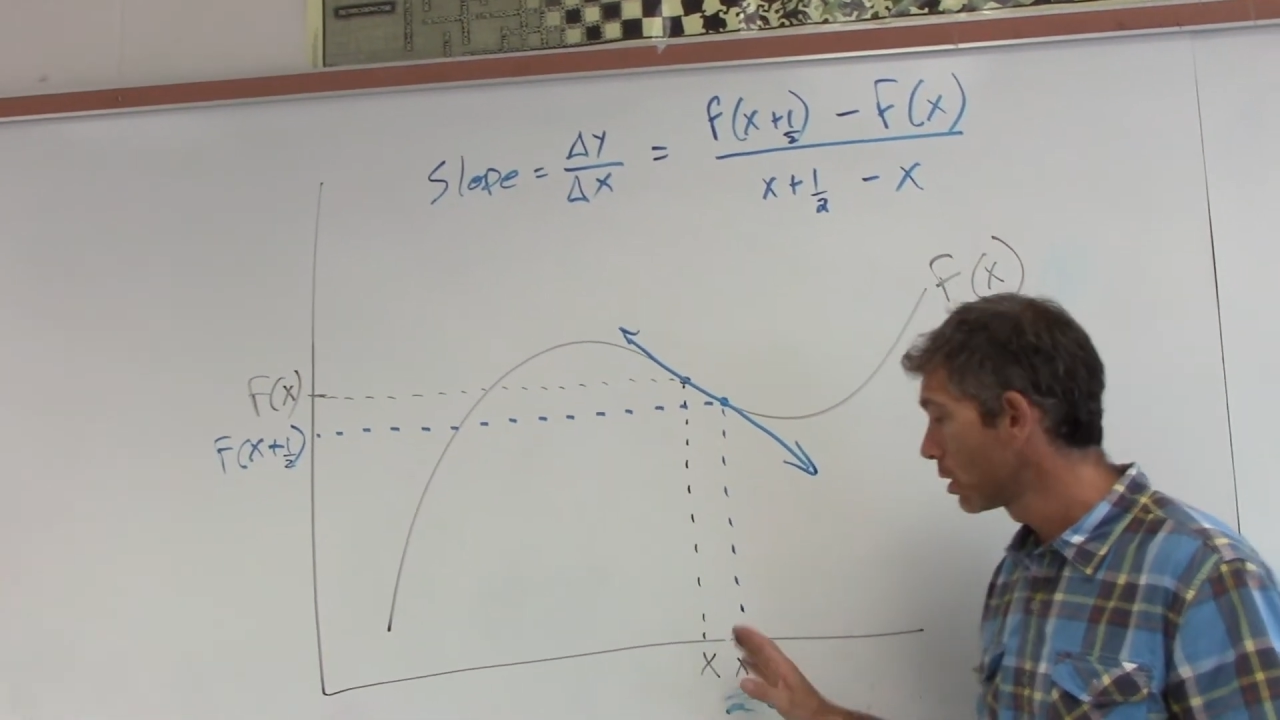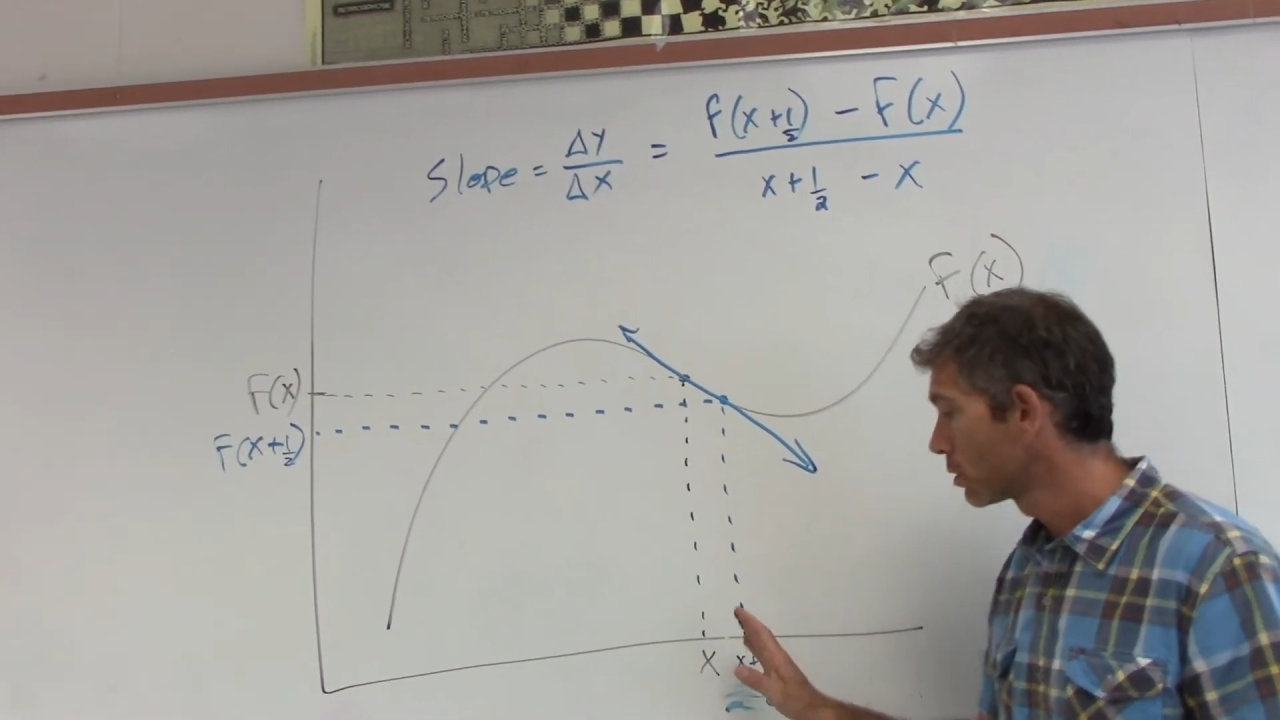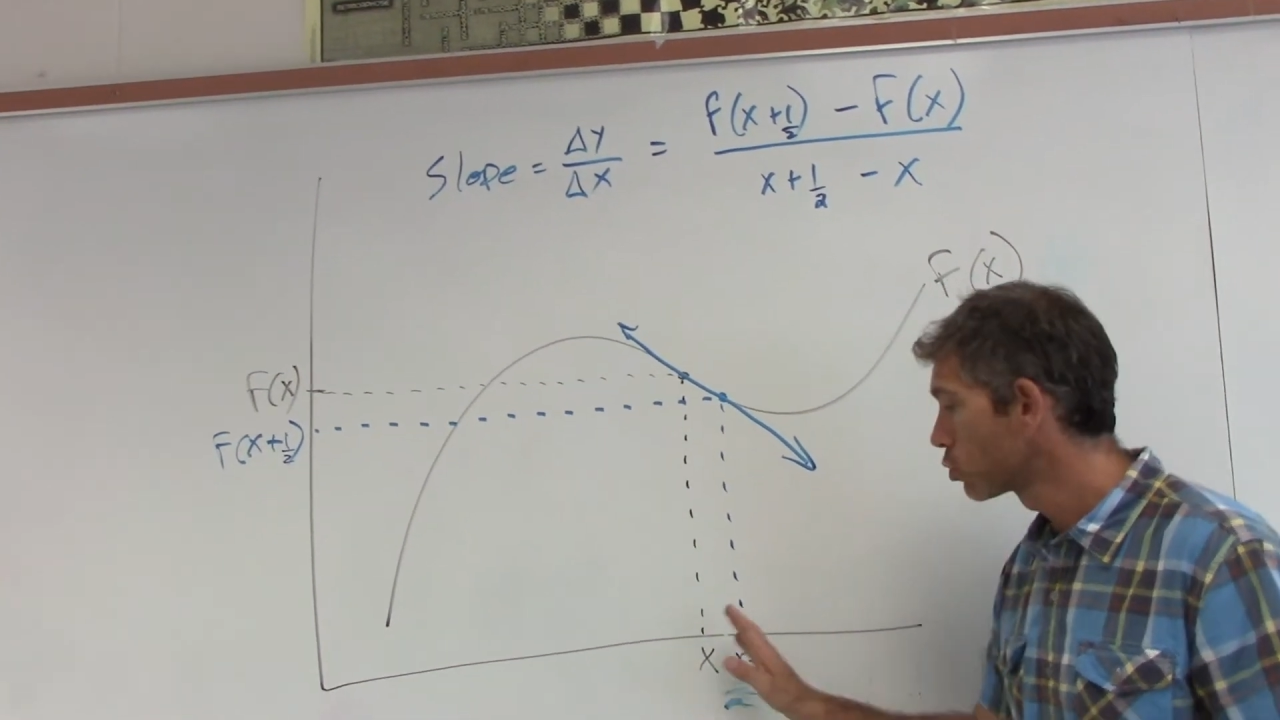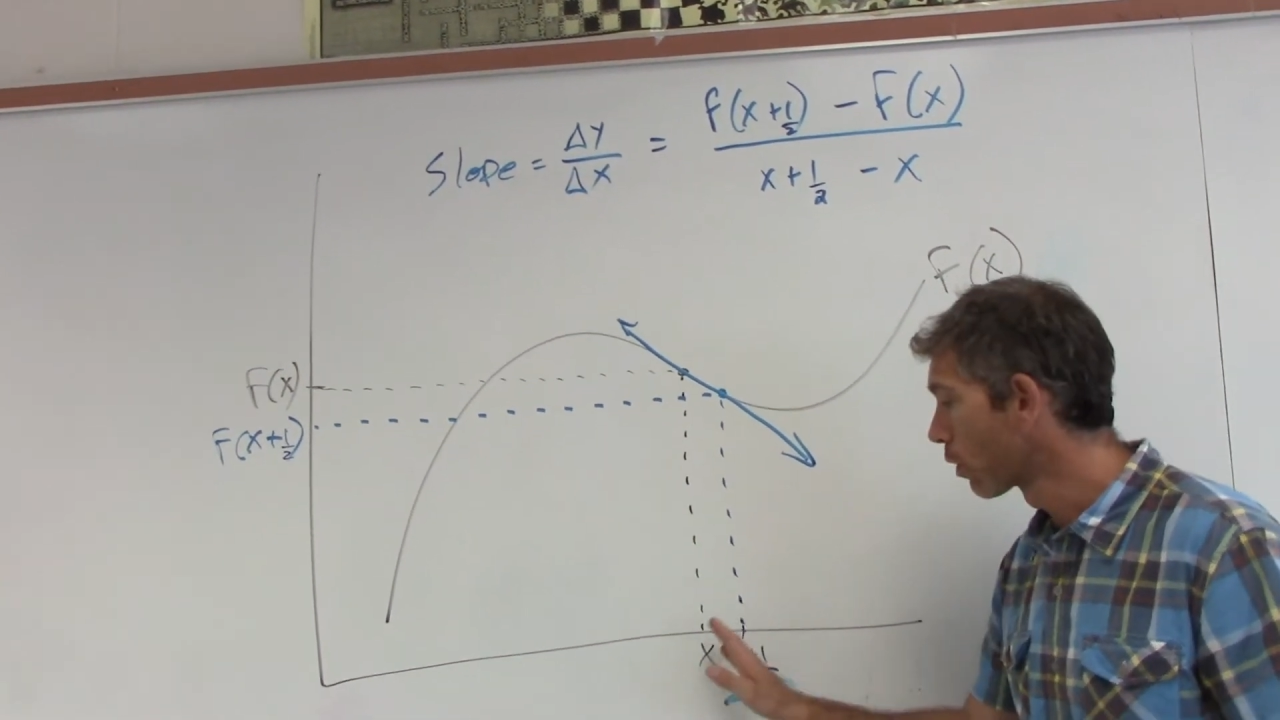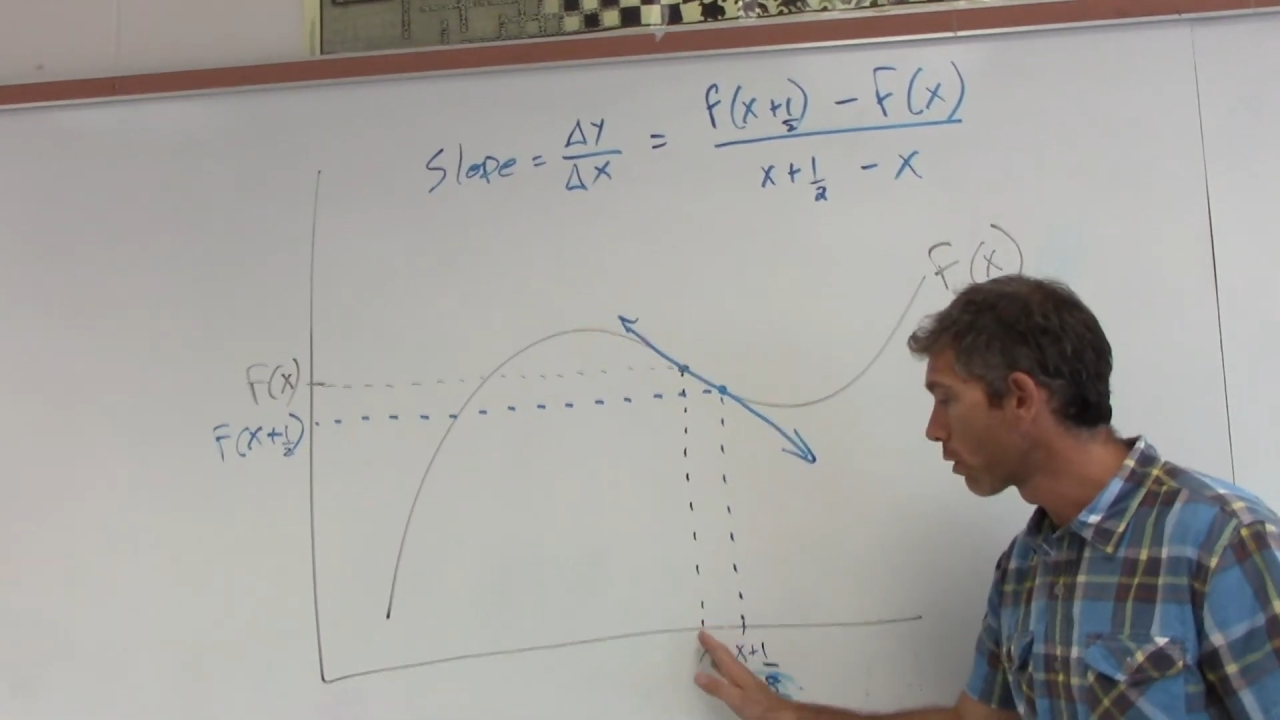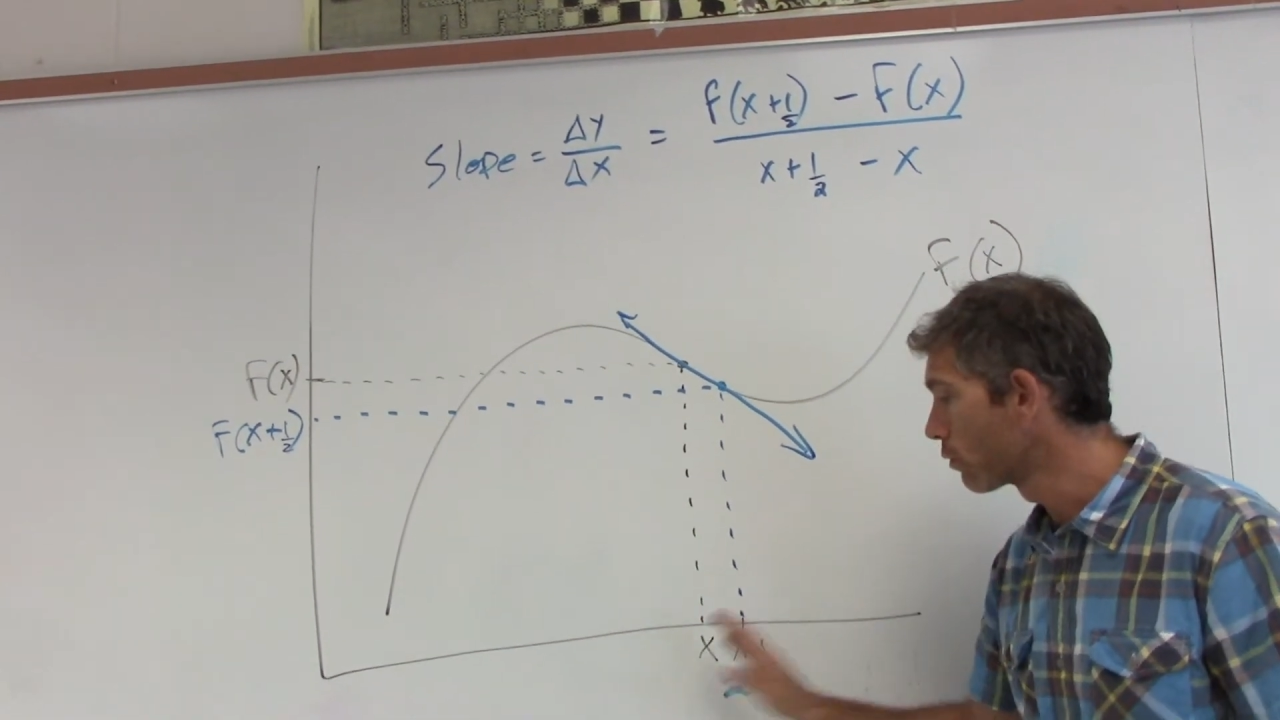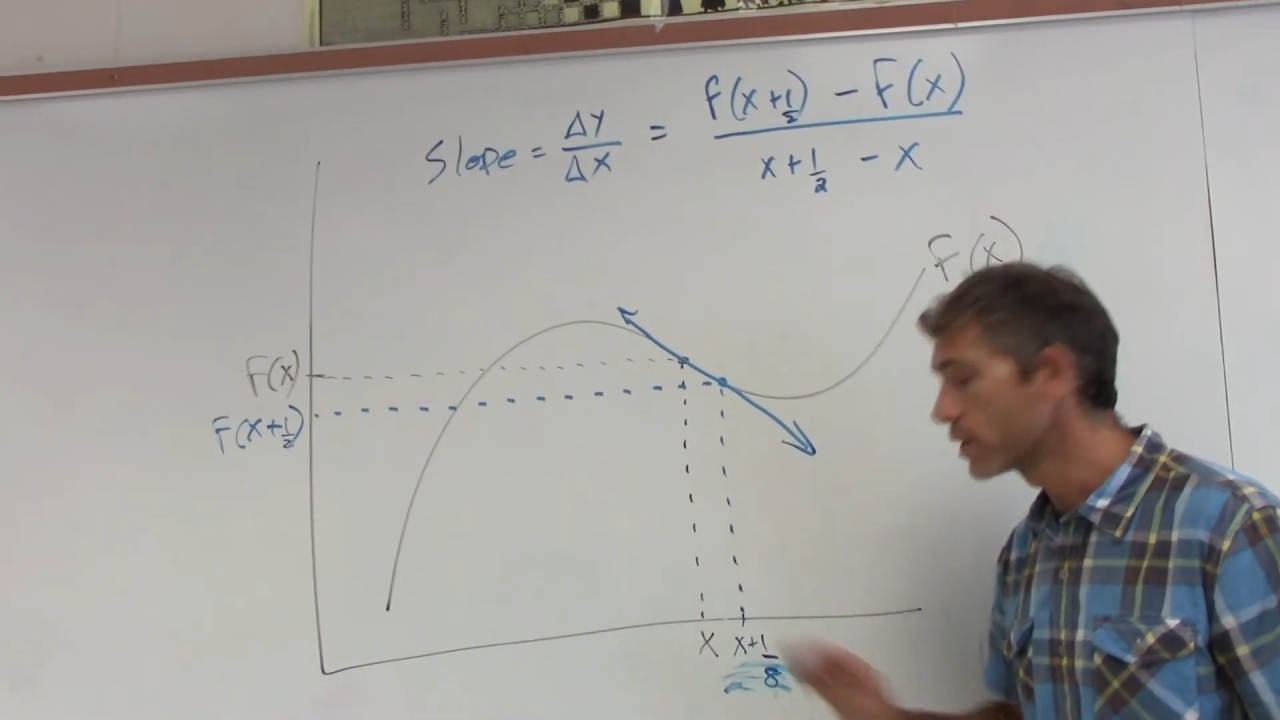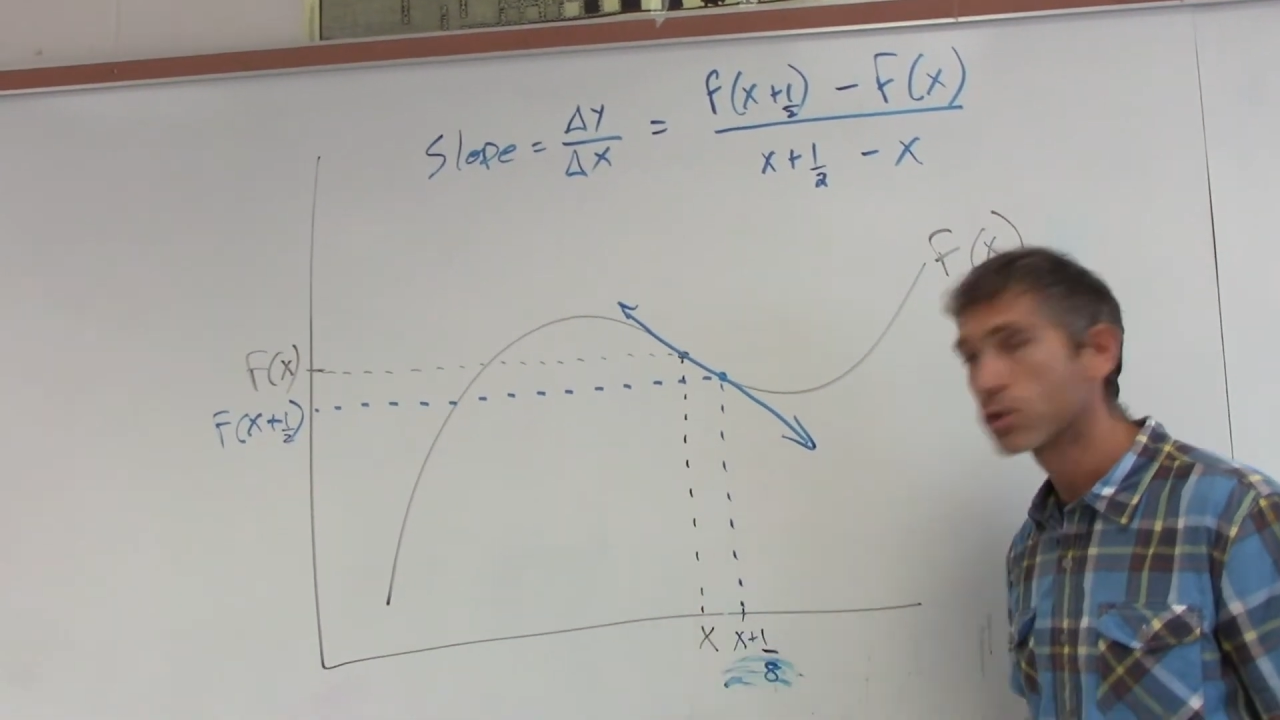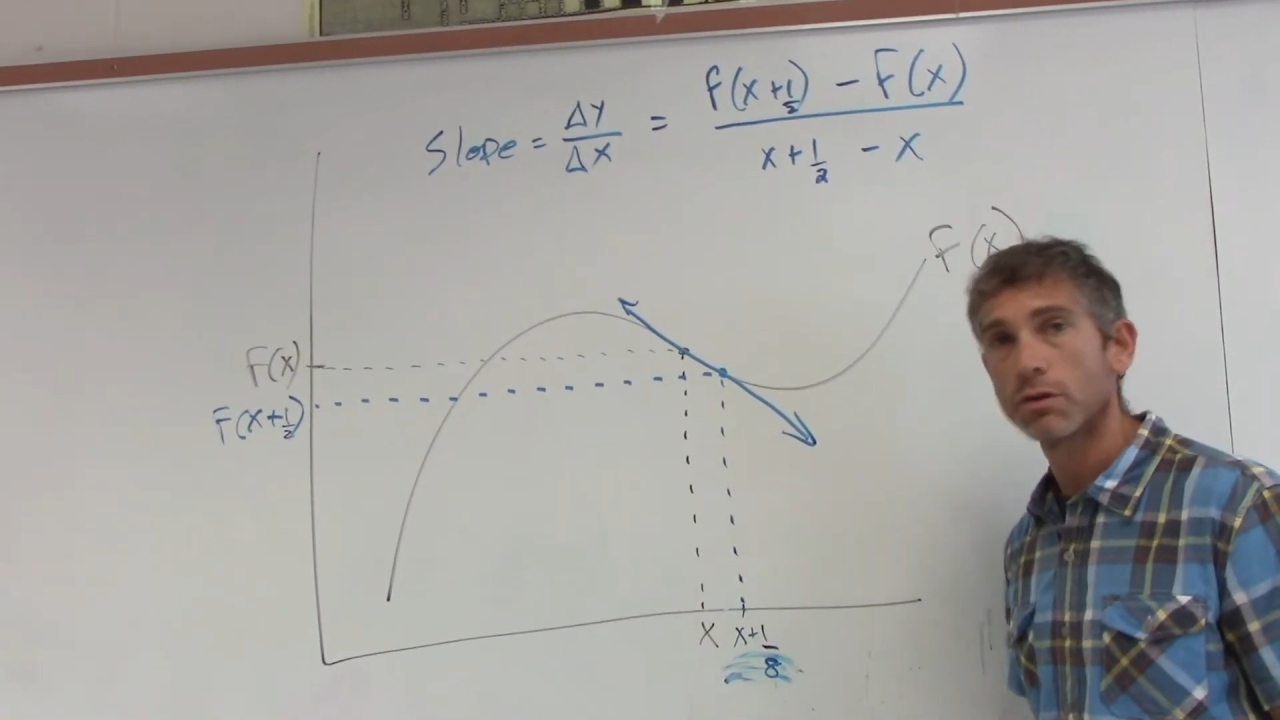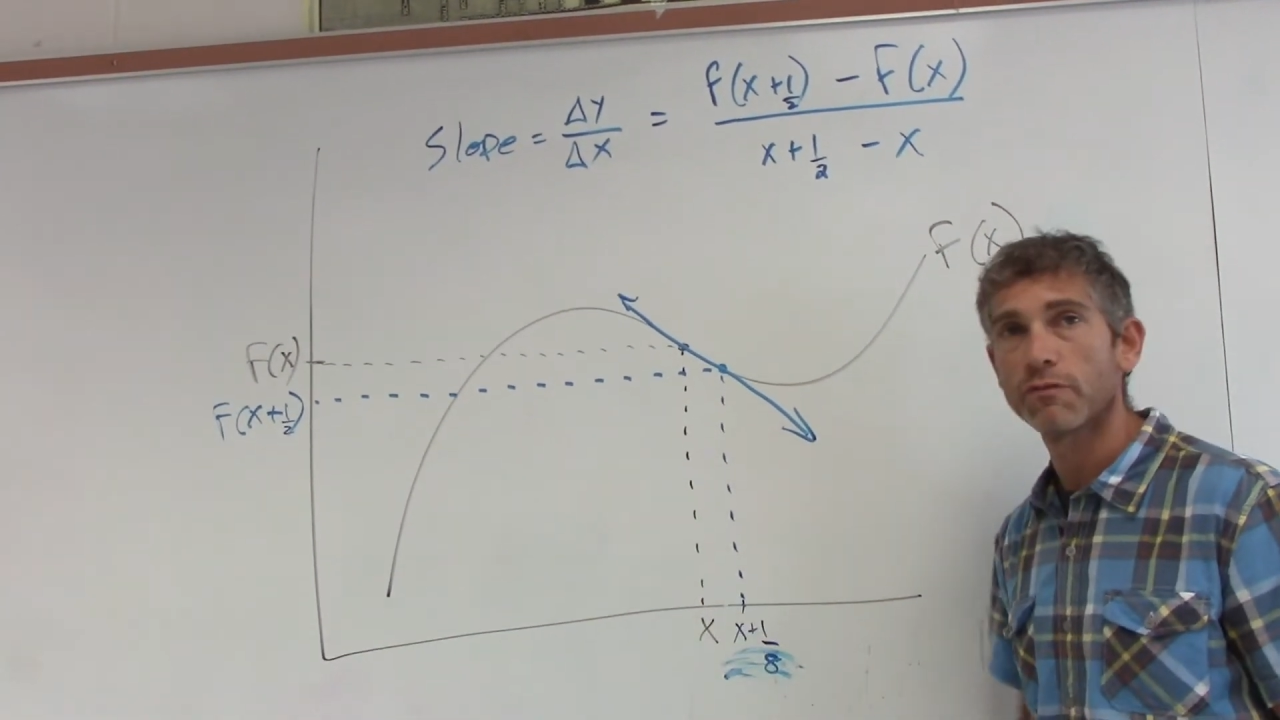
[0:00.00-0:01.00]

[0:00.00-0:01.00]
to our original